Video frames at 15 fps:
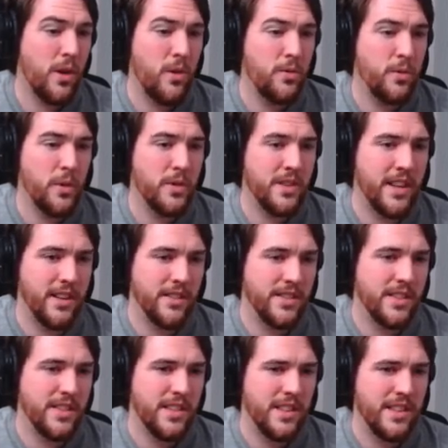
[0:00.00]
go full tilt,
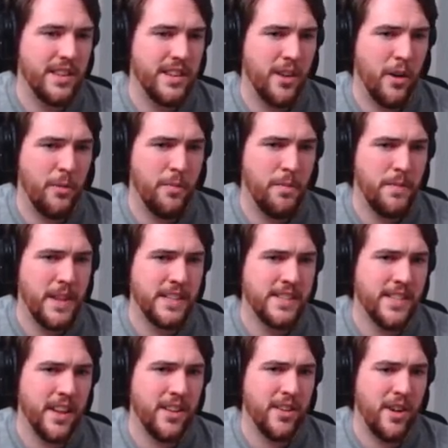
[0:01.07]
you know, that's
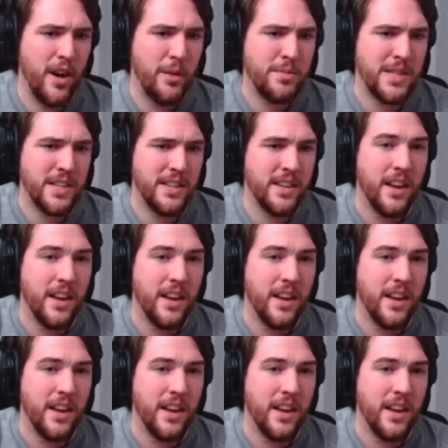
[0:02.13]
another option.